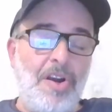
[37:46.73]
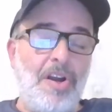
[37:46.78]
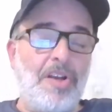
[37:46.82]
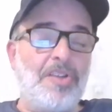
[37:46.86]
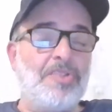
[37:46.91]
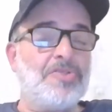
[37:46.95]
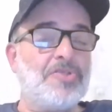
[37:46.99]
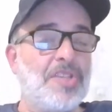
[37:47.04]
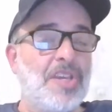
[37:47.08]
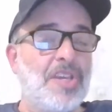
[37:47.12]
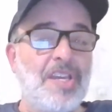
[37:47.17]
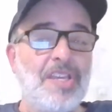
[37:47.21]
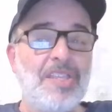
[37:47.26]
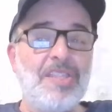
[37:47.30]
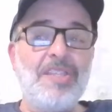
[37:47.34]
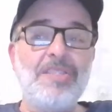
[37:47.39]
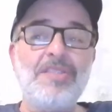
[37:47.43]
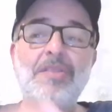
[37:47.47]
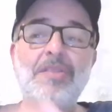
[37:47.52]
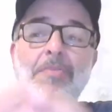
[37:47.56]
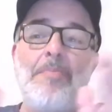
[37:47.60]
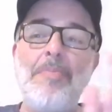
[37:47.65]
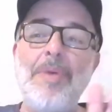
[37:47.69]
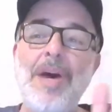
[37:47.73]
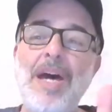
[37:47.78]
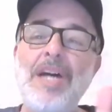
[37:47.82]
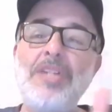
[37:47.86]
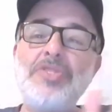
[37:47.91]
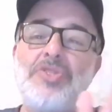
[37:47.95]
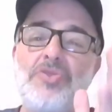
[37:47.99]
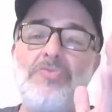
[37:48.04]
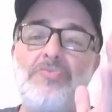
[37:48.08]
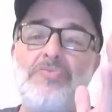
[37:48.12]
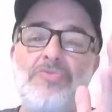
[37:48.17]
Are you saying that the
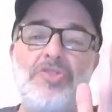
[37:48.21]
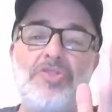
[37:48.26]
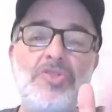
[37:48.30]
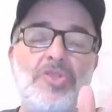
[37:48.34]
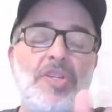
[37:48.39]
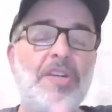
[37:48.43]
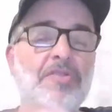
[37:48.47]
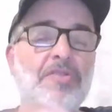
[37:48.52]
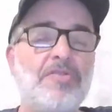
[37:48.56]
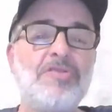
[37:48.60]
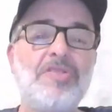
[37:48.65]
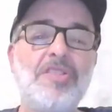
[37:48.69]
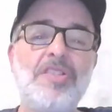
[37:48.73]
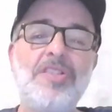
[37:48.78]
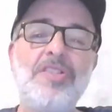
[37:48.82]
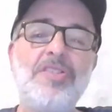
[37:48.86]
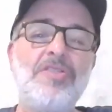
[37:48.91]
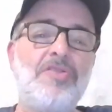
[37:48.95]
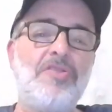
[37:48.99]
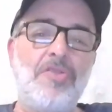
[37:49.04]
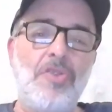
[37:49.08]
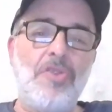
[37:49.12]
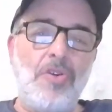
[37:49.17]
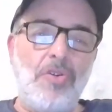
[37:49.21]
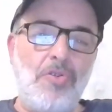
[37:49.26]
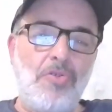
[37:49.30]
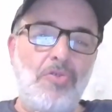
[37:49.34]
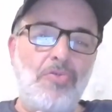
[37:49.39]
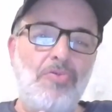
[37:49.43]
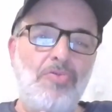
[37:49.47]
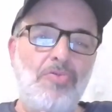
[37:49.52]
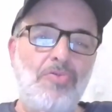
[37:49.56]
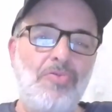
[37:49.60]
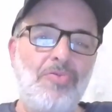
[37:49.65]
master reciter didn't
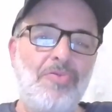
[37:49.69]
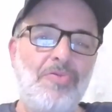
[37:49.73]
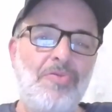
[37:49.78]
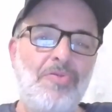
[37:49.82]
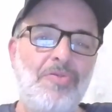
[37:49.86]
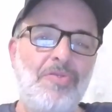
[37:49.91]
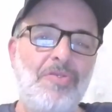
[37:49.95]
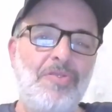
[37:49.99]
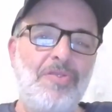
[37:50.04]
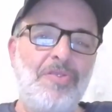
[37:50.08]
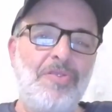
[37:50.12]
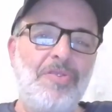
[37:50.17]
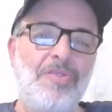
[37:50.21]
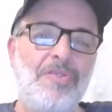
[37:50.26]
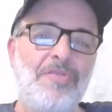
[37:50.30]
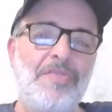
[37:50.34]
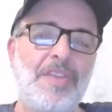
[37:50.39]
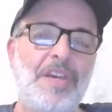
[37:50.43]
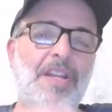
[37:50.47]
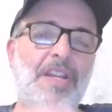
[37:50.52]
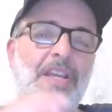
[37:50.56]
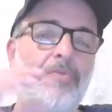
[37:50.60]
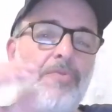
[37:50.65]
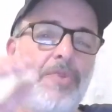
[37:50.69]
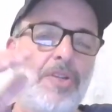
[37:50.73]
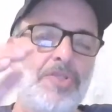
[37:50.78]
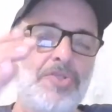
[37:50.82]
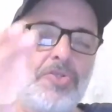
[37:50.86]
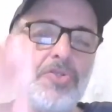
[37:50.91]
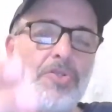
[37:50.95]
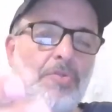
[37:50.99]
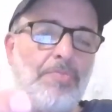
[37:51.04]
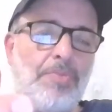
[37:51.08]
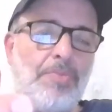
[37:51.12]
know that he
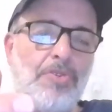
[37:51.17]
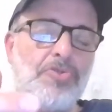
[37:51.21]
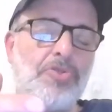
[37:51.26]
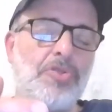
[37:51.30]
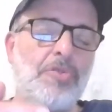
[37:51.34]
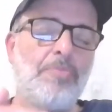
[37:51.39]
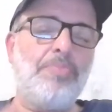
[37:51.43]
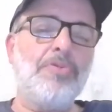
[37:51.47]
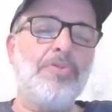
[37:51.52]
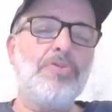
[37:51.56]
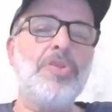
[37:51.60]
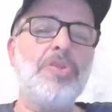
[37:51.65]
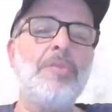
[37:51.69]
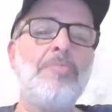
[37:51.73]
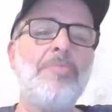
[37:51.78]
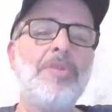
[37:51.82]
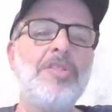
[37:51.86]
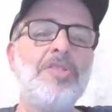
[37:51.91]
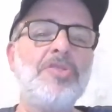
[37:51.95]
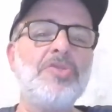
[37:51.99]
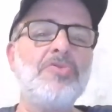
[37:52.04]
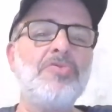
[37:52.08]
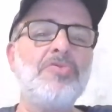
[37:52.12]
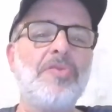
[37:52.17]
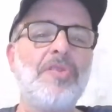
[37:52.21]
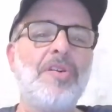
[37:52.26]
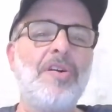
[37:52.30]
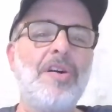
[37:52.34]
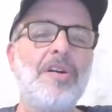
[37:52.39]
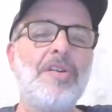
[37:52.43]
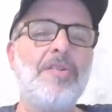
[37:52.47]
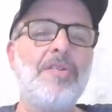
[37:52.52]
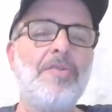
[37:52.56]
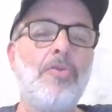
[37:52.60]
wasn't supposed to put them in his
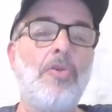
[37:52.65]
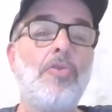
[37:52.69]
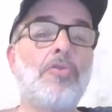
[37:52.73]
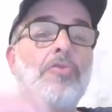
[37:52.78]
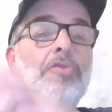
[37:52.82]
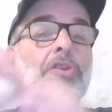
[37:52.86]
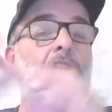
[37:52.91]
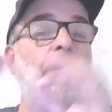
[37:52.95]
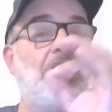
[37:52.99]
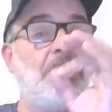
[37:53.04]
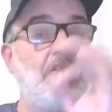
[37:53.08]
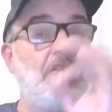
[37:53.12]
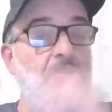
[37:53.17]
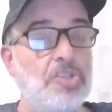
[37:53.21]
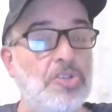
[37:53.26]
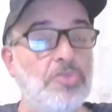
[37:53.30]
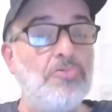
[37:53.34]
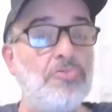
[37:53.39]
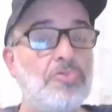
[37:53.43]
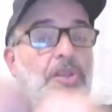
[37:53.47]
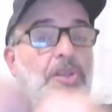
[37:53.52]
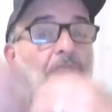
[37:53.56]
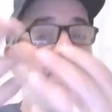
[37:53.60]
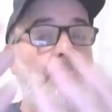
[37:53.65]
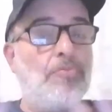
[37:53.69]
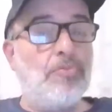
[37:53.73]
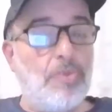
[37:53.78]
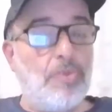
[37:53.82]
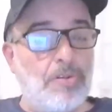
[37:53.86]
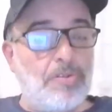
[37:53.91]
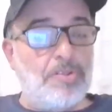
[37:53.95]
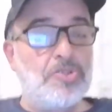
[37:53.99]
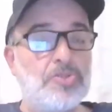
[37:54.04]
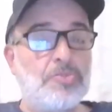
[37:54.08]
Quran? Or he knew they
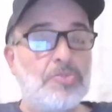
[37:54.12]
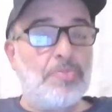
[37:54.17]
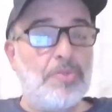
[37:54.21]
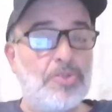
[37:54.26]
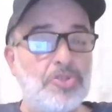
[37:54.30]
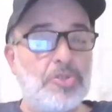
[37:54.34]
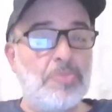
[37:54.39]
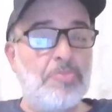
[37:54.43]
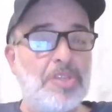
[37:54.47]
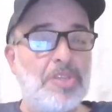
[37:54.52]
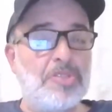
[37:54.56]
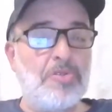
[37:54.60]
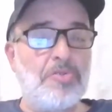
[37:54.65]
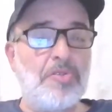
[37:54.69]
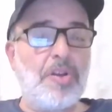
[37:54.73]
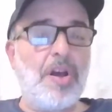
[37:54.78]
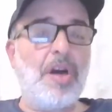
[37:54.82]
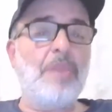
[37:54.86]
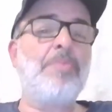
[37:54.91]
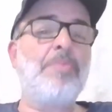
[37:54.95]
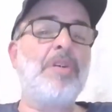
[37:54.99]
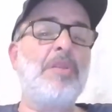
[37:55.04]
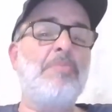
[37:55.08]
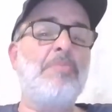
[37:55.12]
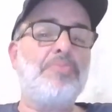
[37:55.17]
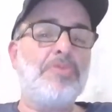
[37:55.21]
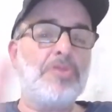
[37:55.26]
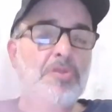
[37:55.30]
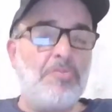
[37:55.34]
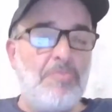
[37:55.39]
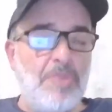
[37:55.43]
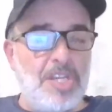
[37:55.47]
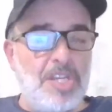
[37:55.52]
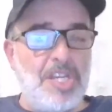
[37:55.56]
weren't supposed to be in the Quran, but he
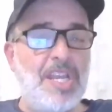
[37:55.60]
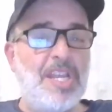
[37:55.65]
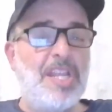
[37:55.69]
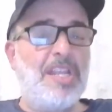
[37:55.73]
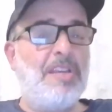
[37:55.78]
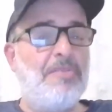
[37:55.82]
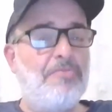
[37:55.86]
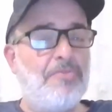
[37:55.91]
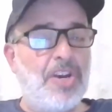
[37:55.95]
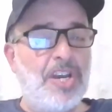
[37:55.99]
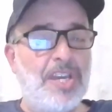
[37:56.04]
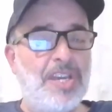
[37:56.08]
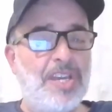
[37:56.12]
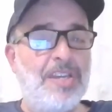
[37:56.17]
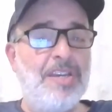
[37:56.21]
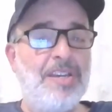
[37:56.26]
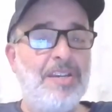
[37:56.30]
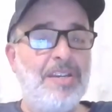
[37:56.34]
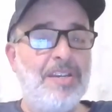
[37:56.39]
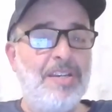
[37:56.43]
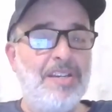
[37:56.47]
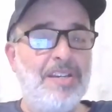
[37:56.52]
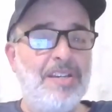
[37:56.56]
put them in anyway?